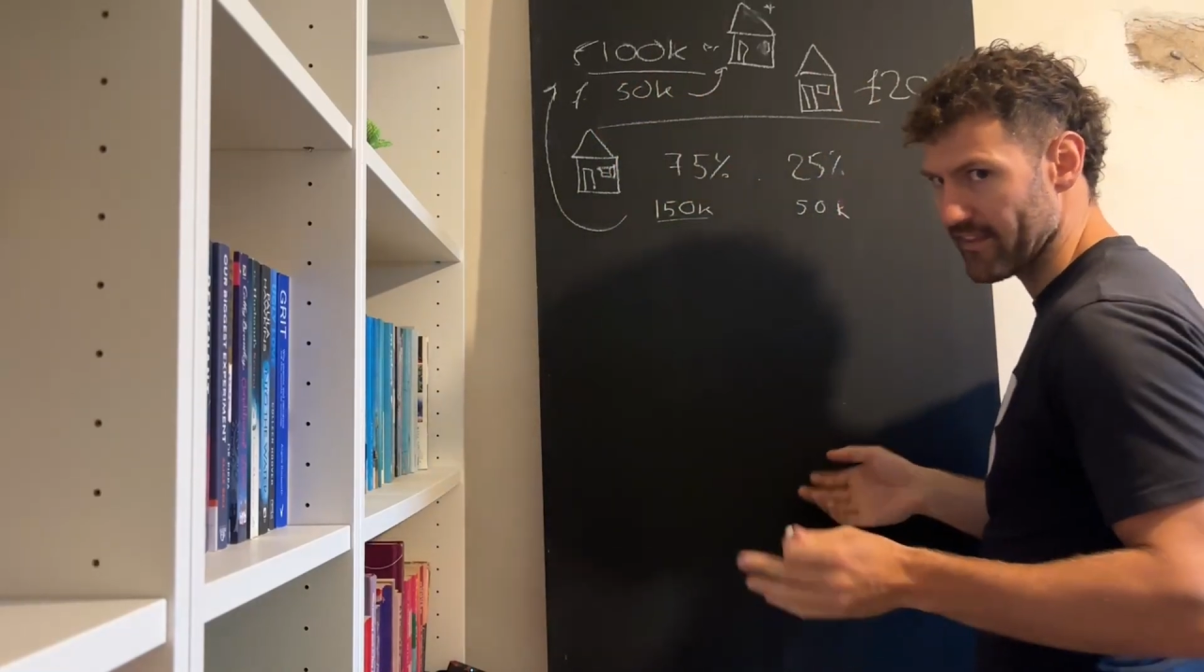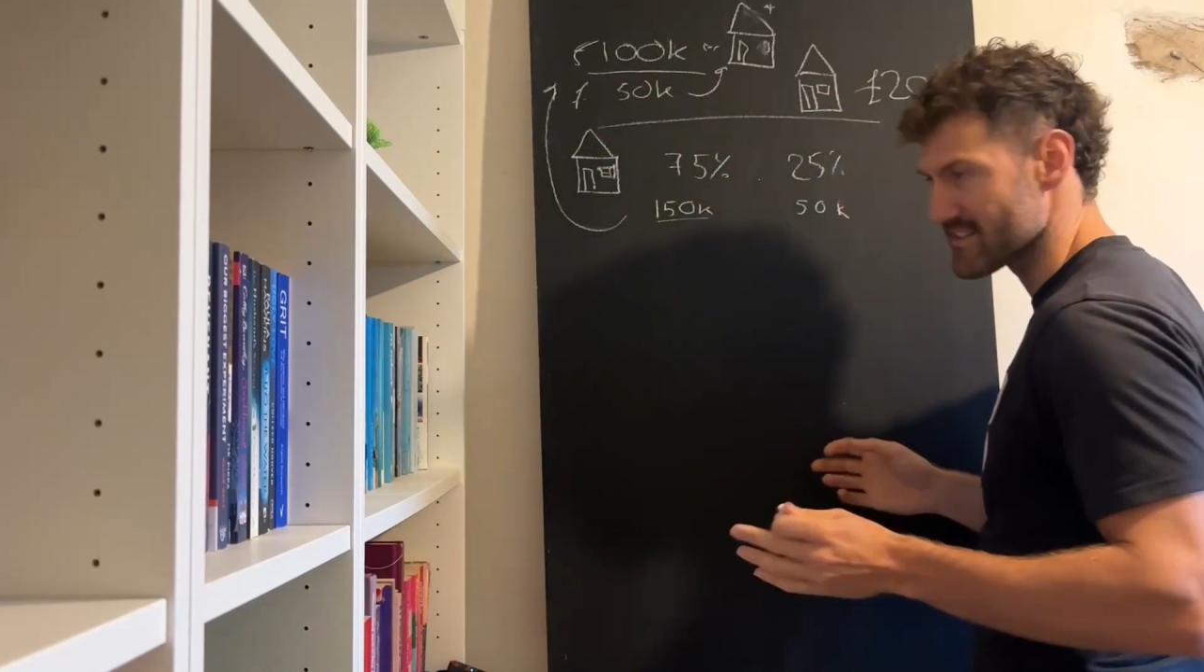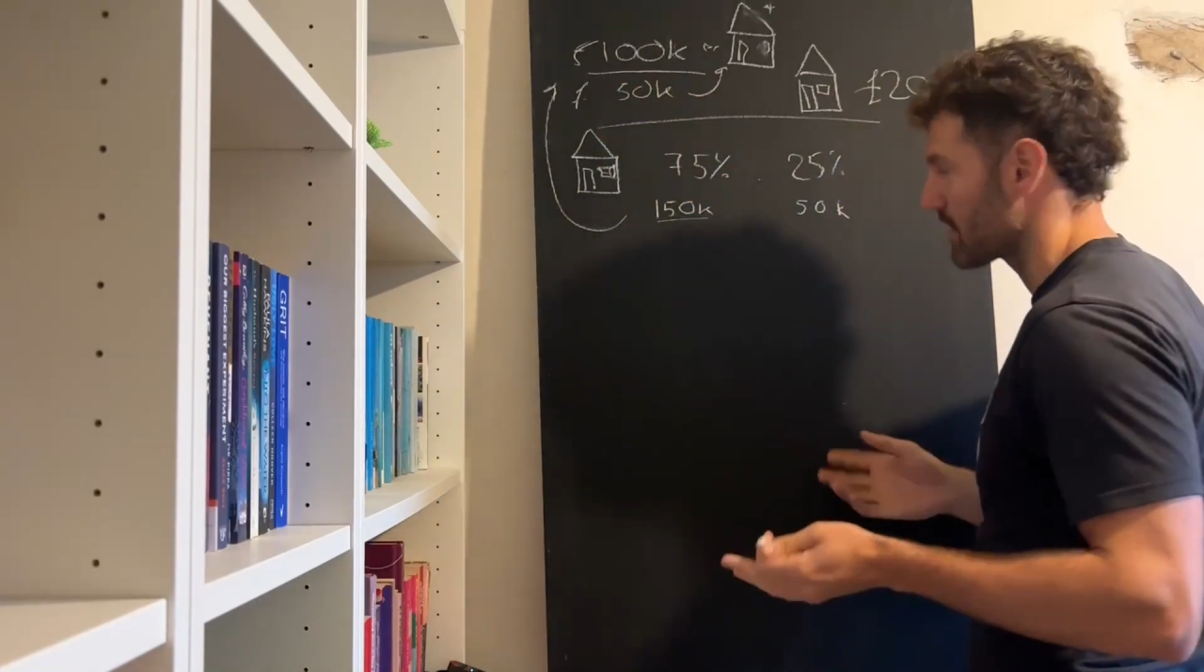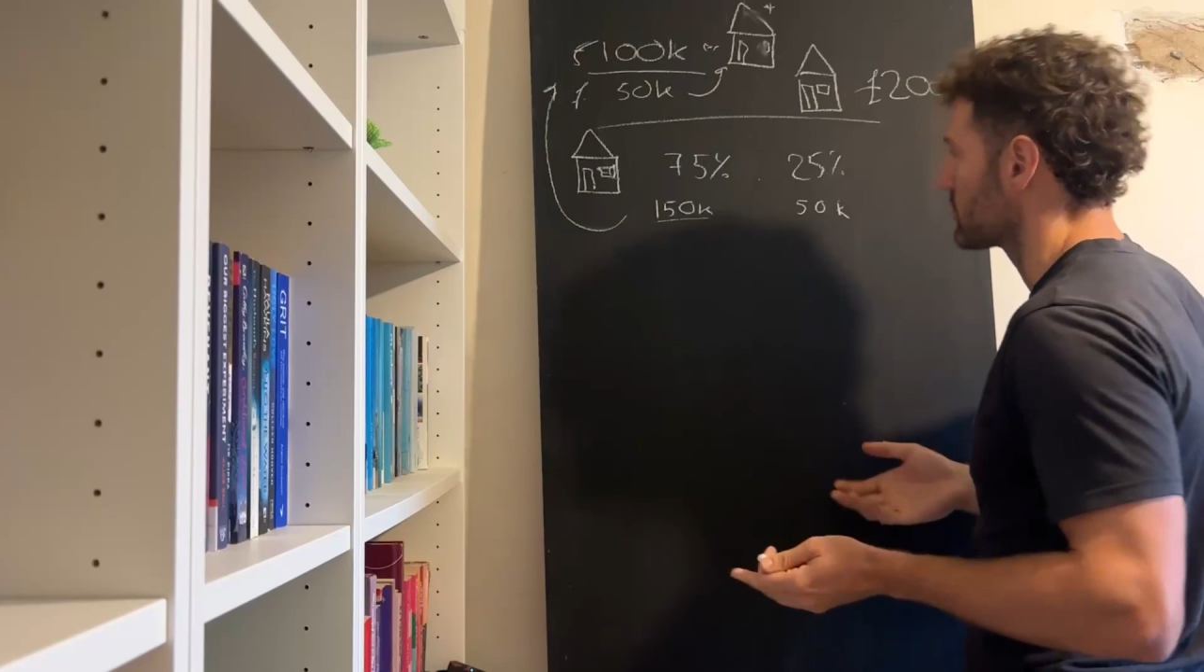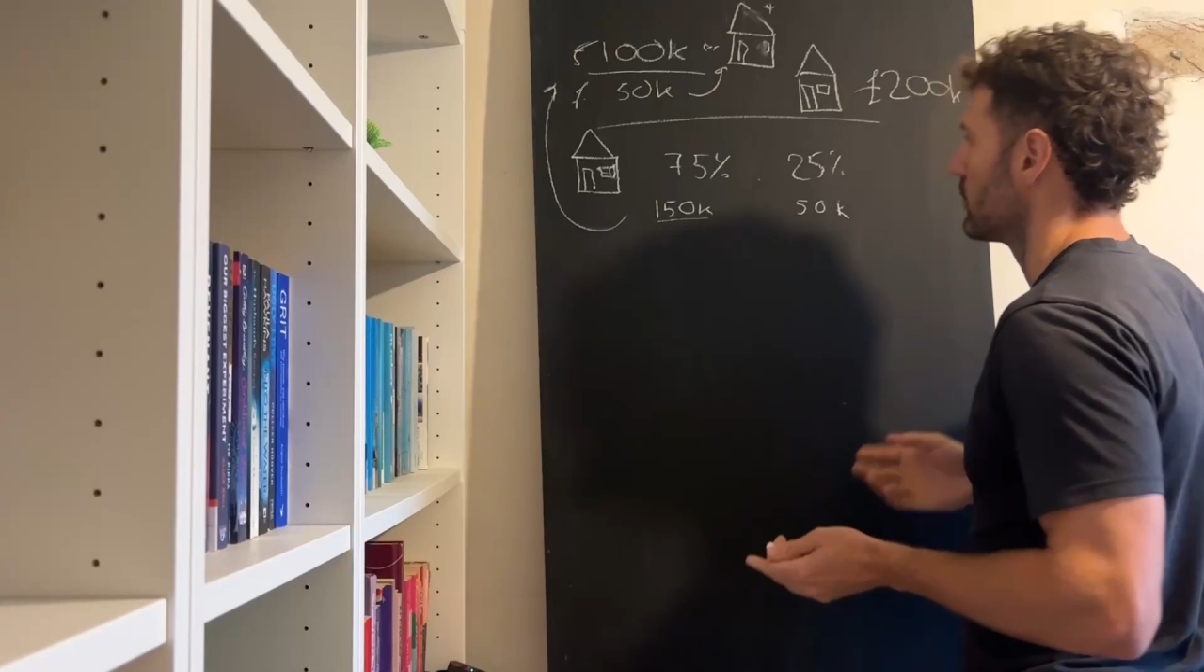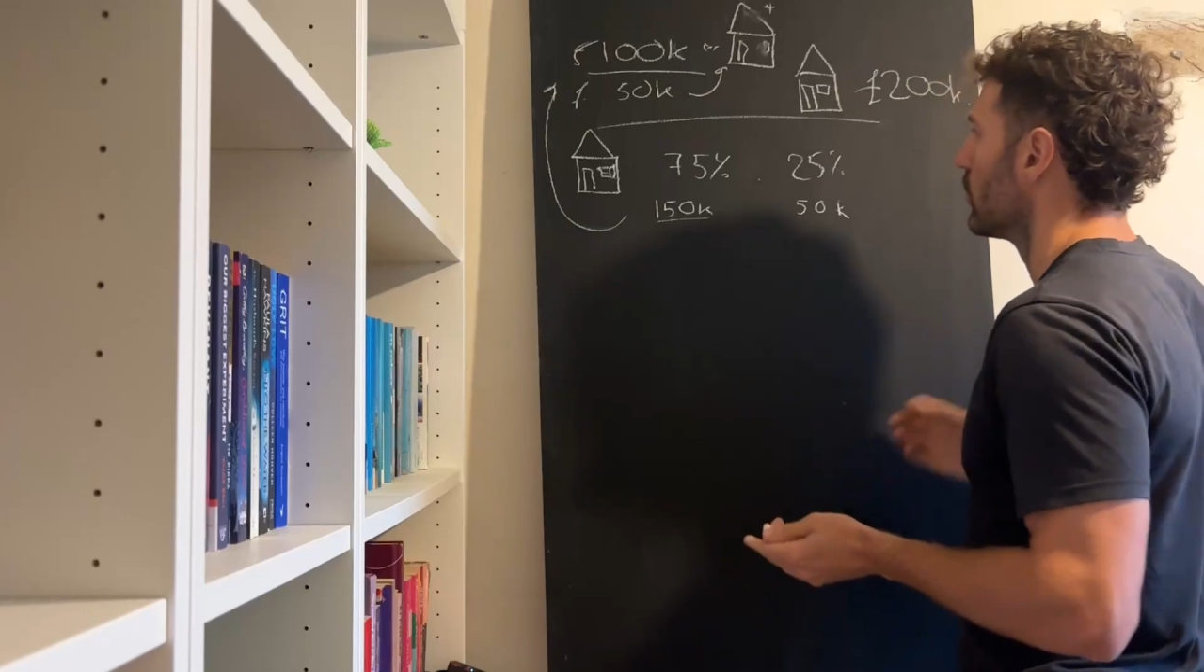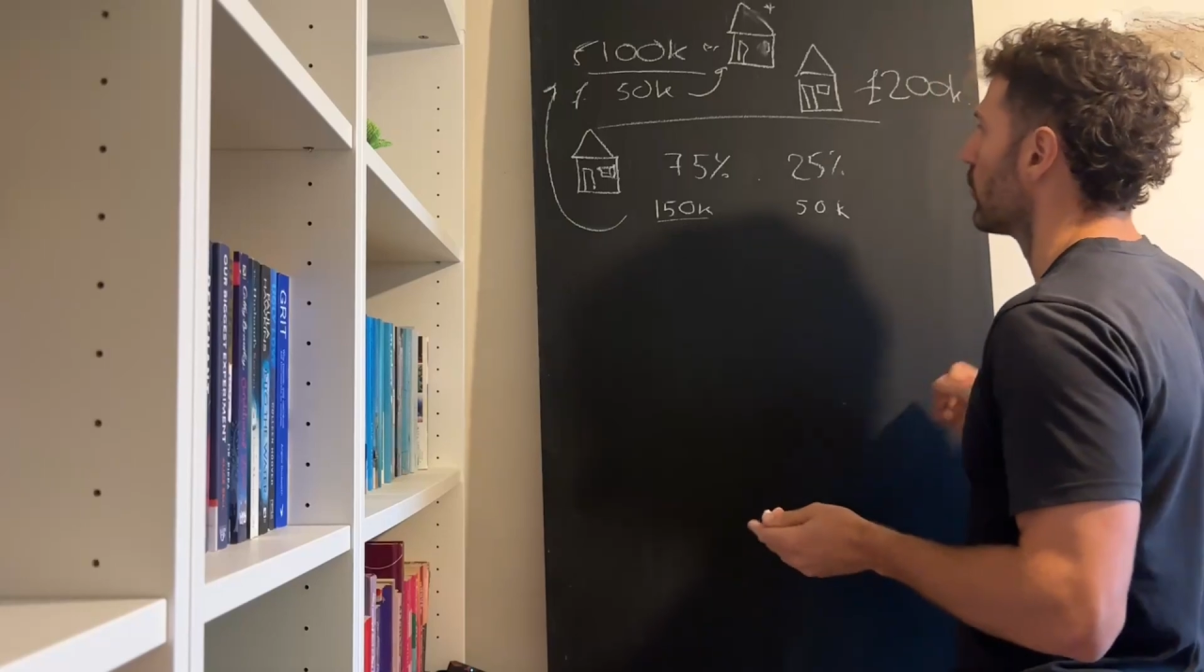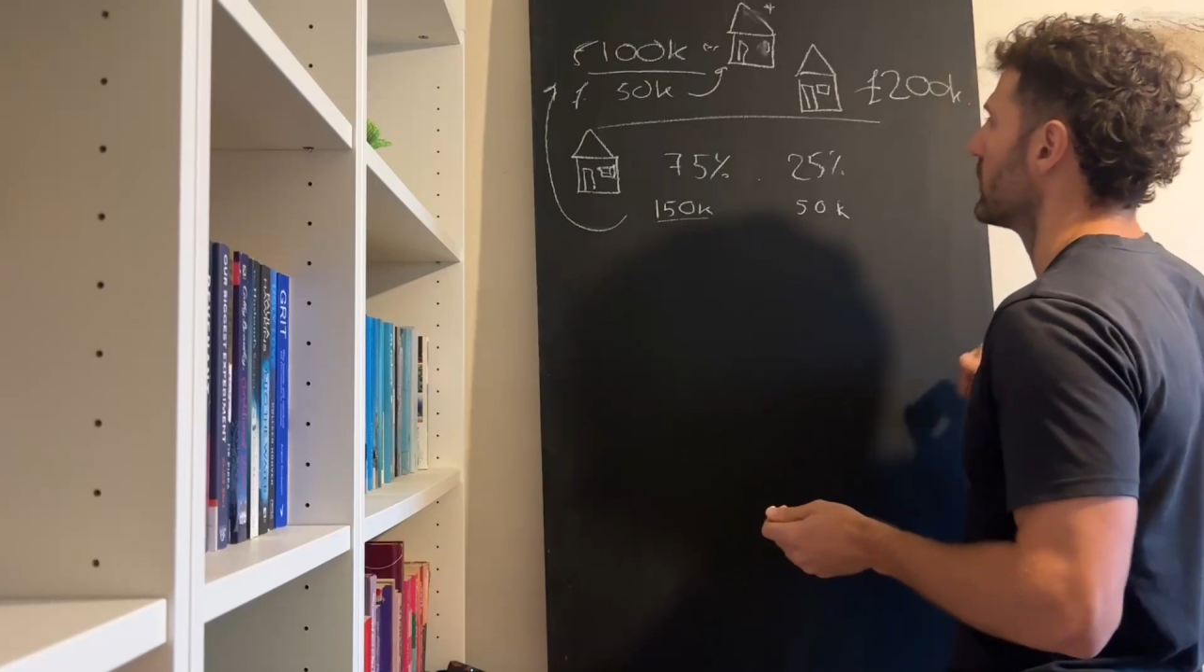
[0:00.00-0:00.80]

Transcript: There's absolutely no